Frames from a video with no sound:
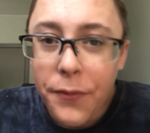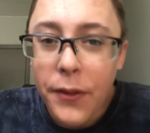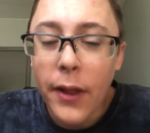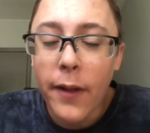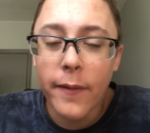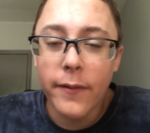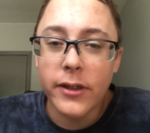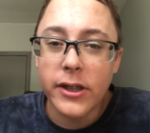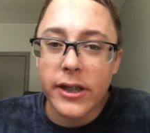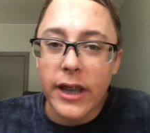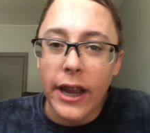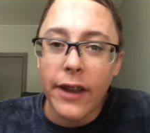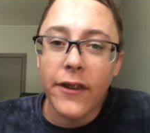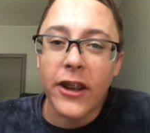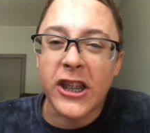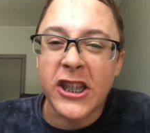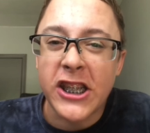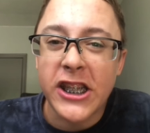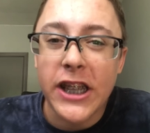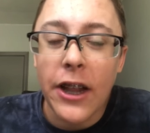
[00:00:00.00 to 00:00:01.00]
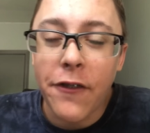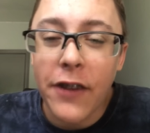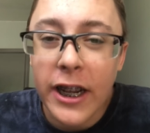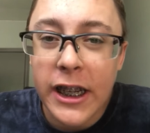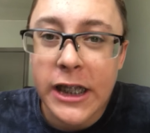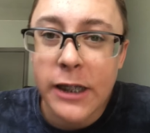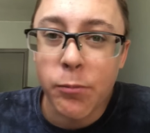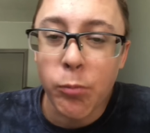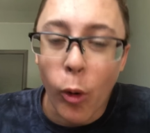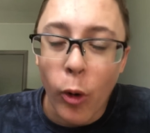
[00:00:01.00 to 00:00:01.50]
Not saying a
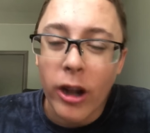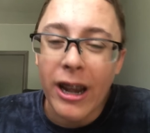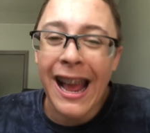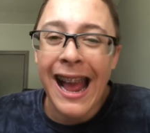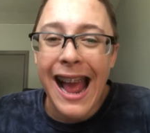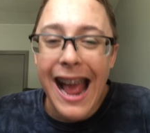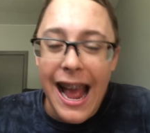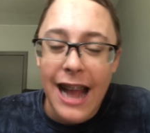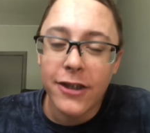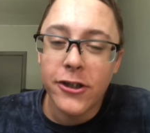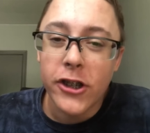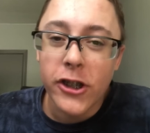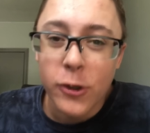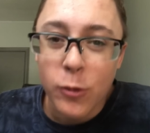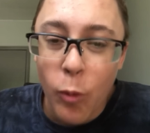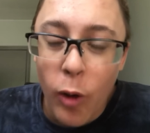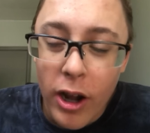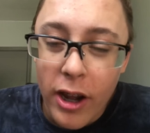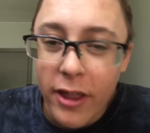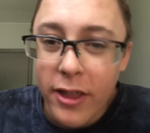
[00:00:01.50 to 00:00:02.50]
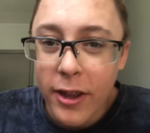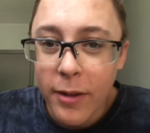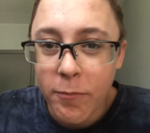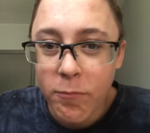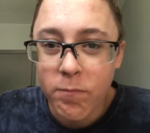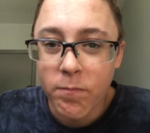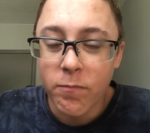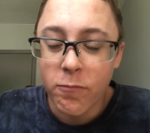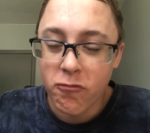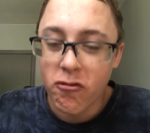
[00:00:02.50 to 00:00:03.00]
Civic Sport Hatch is one of
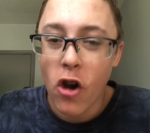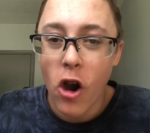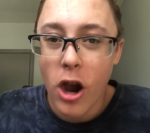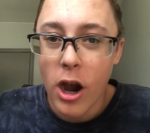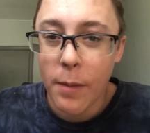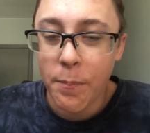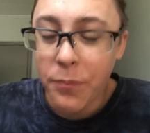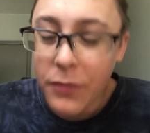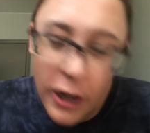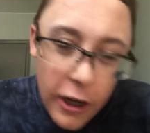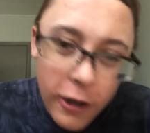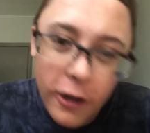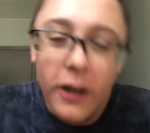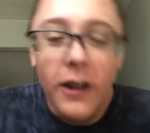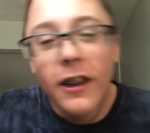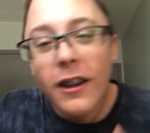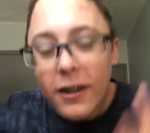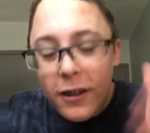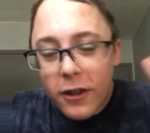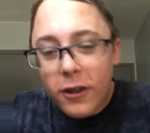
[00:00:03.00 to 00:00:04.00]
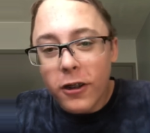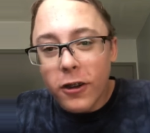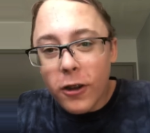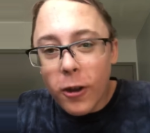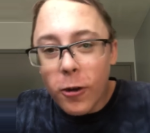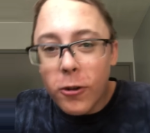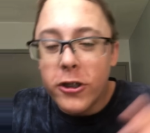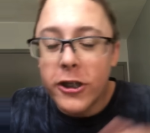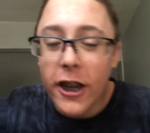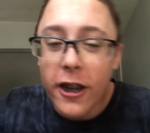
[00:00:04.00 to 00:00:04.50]
them, Rob.
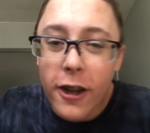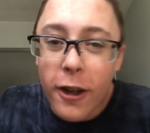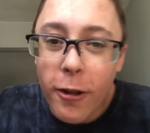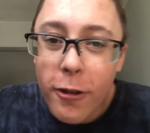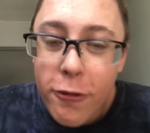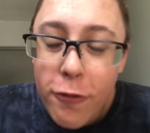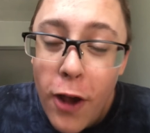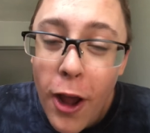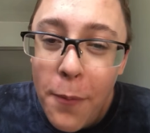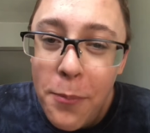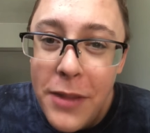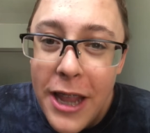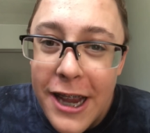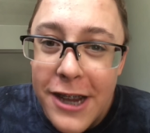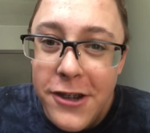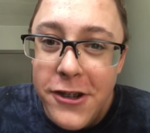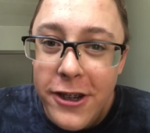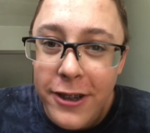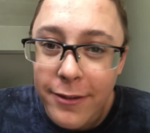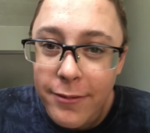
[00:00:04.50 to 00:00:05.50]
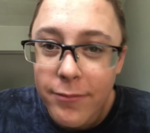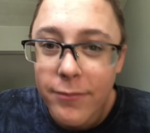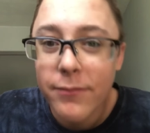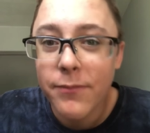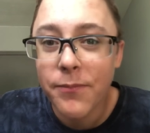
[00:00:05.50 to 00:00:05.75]
Go check out Throb Nation.